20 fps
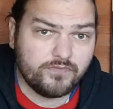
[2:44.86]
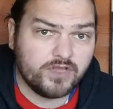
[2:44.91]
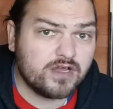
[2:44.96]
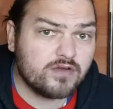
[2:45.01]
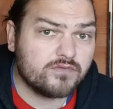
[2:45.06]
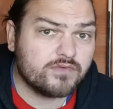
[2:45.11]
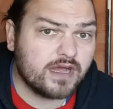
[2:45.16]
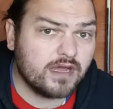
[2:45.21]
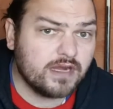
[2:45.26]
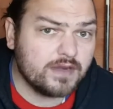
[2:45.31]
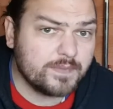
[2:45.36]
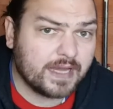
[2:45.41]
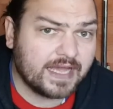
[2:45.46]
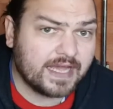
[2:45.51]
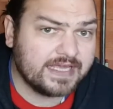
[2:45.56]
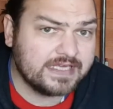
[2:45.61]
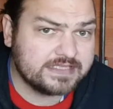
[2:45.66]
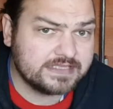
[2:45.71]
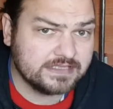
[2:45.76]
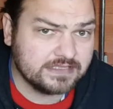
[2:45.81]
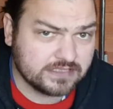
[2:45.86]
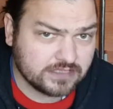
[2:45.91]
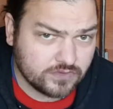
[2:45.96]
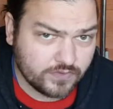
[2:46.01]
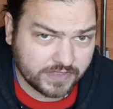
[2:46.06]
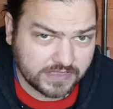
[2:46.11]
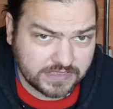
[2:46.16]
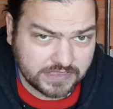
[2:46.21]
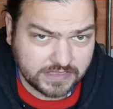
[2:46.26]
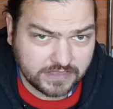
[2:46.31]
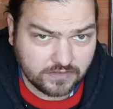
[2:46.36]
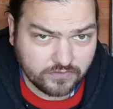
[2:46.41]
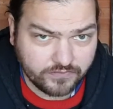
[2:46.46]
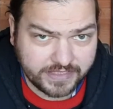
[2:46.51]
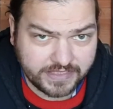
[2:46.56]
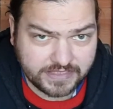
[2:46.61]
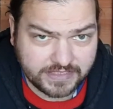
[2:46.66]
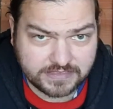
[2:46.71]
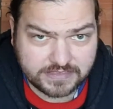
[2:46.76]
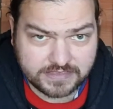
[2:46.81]
around about 18 to 20
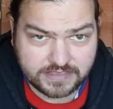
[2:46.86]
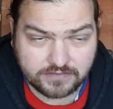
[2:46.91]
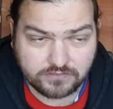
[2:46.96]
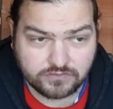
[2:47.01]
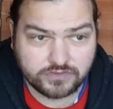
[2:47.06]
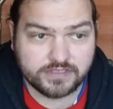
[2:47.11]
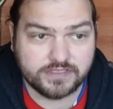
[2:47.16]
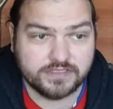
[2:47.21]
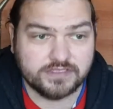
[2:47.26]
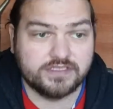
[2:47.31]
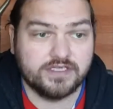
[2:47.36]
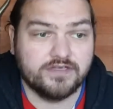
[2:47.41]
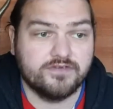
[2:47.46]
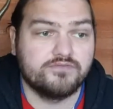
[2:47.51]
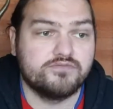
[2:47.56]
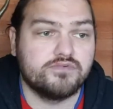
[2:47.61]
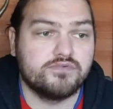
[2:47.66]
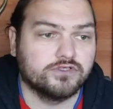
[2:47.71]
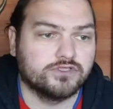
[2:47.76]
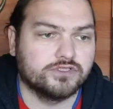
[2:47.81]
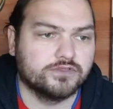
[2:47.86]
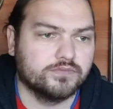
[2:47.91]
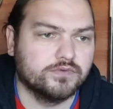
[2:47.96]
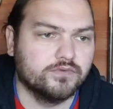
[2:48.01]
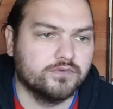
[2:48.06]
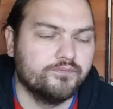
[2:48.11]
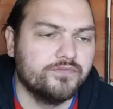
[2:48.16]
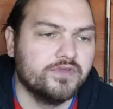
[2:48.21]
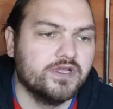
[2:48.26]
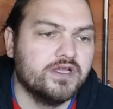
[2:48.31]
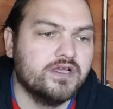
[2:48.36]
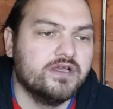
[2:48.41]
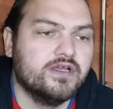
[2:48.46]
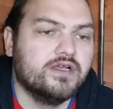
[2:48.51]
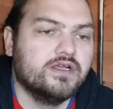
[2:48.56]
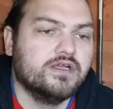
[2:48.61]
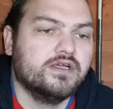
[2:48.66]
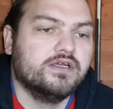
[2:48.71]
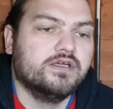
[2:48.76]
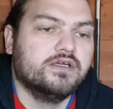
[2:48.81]
degrees Celsius if possible.
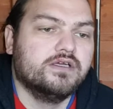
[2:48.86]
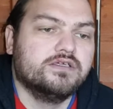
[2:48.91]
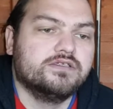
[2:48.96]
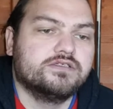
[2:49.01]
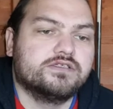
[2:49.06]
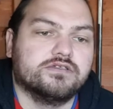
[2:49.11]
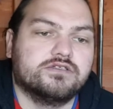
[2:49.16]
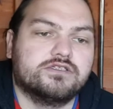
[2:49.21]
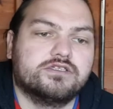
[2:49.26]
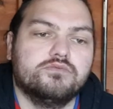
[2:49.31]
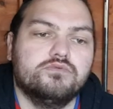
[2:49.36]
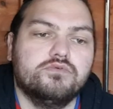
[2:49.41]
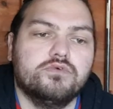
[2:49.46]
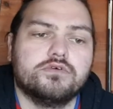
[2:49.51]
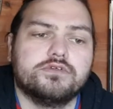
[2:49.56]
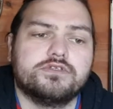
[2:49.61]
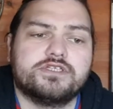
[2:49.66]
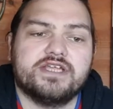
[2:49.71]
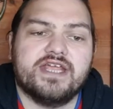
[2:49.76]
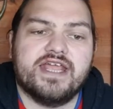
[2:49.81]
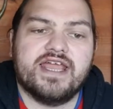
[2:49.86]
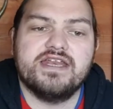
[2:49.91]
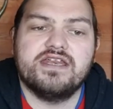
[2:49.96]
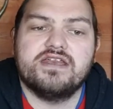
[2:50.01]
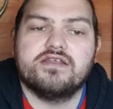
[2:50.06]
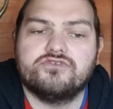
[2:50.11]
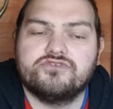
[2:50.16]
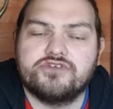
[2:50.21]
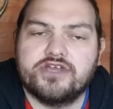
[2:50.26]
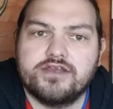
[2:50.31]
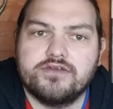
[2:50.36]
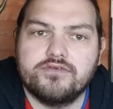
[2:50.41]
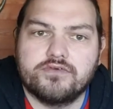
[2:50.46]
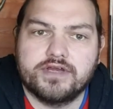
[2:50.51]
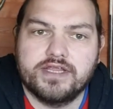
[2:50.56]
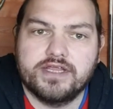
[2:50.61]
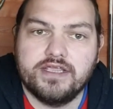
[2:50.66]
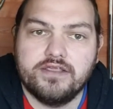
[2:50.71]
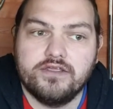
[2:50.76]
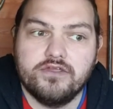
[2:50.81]
So towards the end of
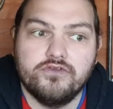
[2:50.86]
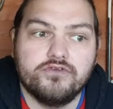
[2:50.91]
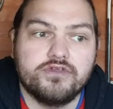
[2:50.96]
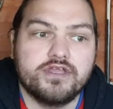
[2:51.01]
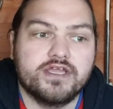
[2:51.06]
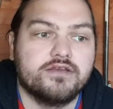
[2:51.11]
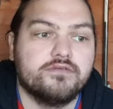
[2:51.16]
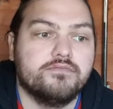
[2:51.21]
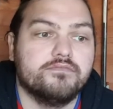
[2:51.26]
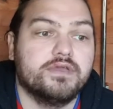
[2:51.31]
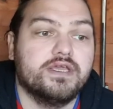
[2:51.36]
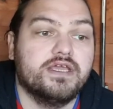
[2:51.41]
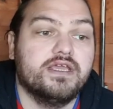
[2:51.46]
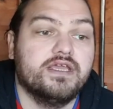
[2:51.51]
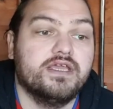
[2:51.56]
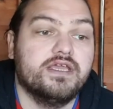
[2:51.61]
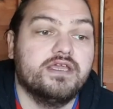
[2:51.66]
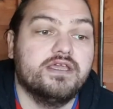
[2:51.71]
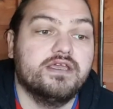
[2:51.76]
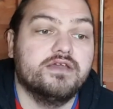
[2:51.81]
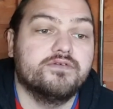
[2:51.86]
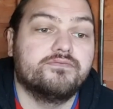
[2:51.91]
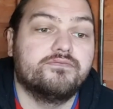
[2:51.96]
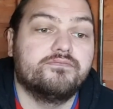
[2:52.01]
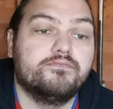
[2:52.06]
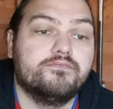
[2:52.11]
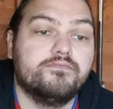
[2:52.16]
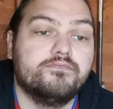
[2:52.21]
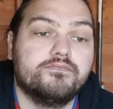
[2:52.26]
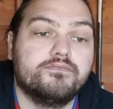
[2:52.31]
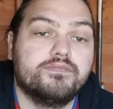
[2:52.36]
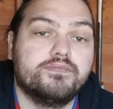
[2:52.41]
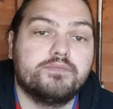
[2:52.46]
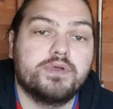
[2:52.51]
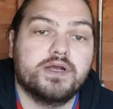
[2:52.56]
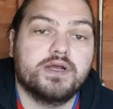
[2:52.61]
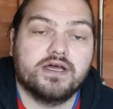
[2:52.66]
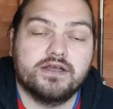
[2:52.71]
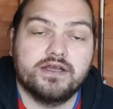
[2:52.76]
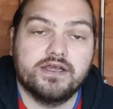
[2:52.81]
January you can be
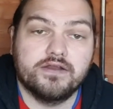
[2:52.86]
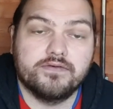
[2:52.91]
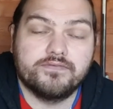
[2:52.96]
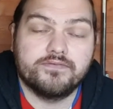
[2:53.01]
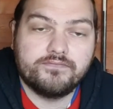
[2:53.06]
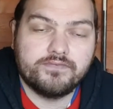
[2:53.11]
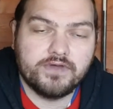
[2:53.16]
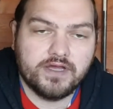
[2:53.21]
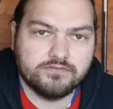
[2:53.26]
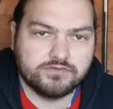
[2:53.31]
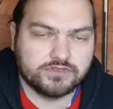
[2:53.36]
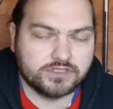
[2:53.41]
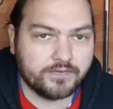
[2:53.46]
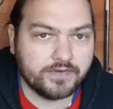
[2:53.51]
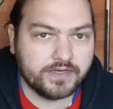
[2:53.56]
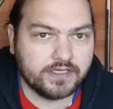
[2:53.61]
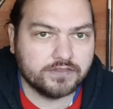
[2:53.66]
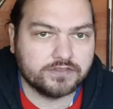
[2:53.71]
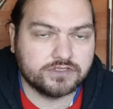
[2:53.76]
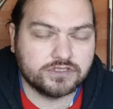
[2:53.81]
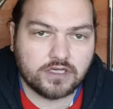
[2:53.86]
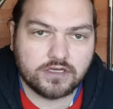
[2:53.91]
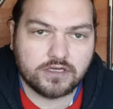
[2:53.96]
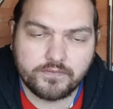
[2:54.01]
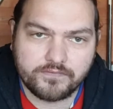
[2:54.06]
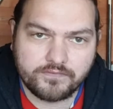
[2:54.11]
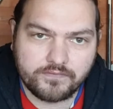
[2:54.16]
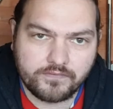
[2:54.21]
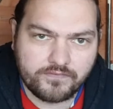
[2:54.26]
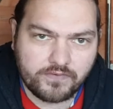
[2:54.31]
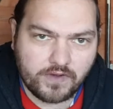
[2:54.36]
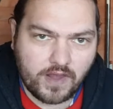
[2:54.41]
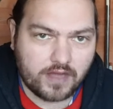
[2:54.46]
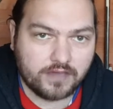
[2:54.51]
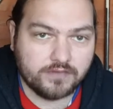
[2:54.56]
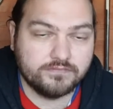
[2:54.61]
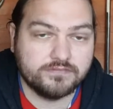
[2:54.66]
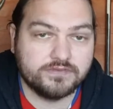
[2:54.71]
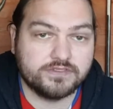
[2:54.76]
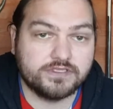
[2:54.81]
planting sowing
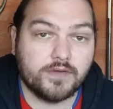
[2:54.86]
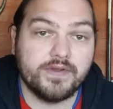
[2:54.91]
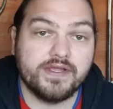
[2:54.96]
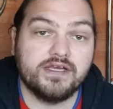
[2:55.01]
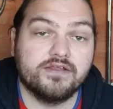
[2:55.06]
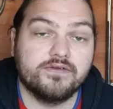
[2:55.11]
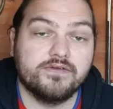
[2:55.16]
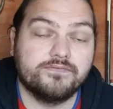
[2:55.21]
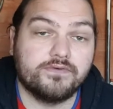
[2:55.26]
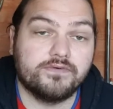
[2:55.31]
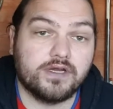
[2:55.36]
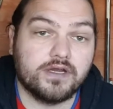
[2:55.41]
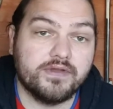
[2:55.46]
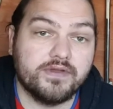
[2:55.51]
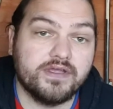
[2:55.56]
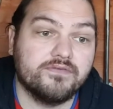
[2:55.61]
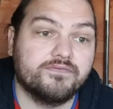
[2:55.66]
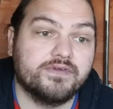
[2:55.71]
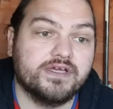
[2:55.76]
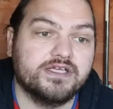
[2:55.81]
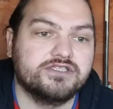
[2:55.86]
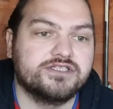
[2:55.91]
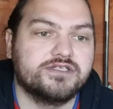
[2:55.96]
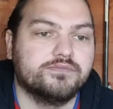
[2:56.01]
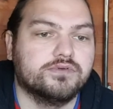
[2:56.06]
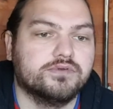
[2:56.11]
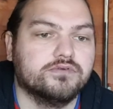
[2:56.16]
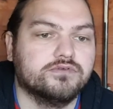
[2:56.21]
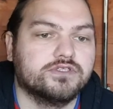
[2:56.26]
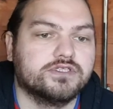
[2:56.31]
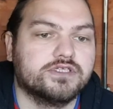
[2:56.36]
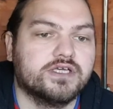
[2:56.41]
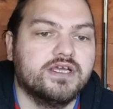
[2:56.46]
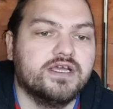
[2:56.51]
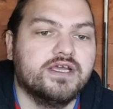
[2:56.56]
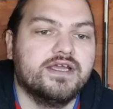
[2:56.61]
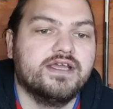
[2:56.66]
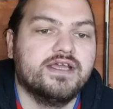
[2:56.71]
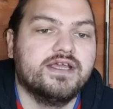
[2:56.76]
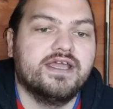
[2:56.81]
the following vegetables
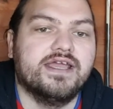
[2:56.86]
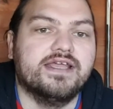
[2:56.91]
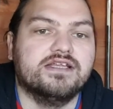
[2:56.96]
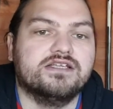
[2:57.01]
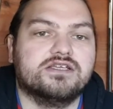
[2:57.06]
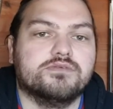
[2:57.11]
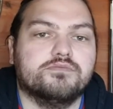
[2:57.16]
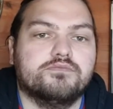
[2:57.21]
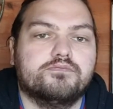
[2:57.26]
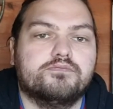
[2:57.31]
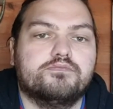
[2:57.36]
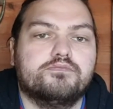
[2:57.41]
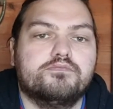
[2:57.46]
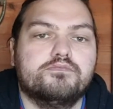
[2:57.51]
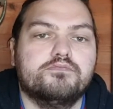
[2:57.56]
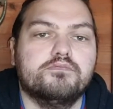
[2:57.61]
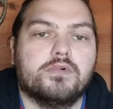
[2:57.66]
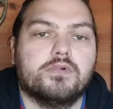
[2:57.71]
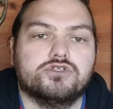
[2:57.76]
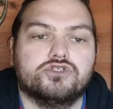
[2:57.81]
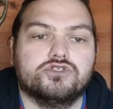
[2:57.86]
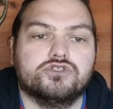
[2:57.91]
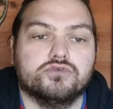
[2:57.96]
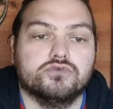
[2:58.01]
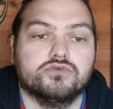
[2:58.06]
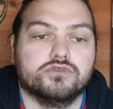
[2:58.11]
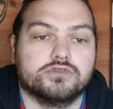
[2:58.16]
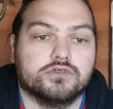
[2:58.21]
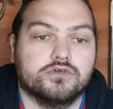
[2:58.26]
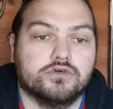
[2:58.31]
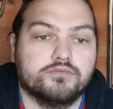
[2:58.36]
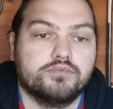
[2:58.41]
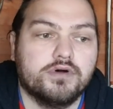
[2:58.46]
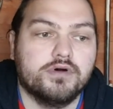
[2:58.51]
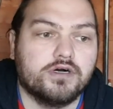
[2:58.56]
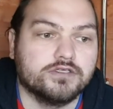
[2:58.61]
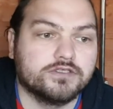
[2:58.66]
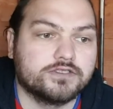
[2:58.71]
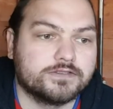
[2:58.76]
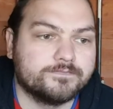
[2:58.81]
into modules or
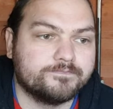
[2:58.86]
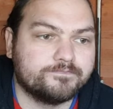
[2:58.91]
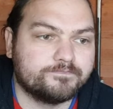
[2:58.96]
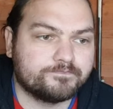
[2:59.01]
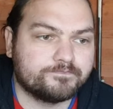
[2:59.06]
pots,